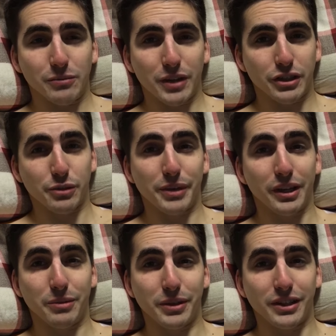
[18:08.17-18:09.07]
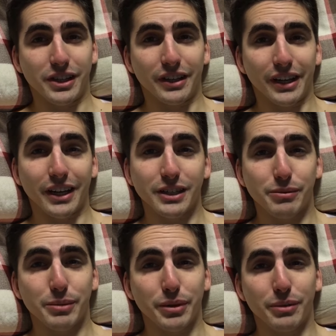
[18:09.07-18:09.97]
As with me, I hope you can tell, like, I can
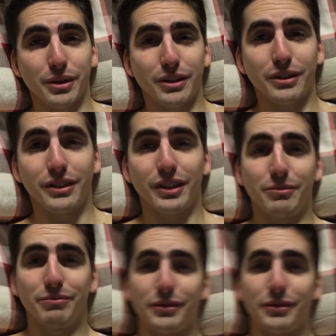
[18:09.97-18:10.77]
speak pretty well.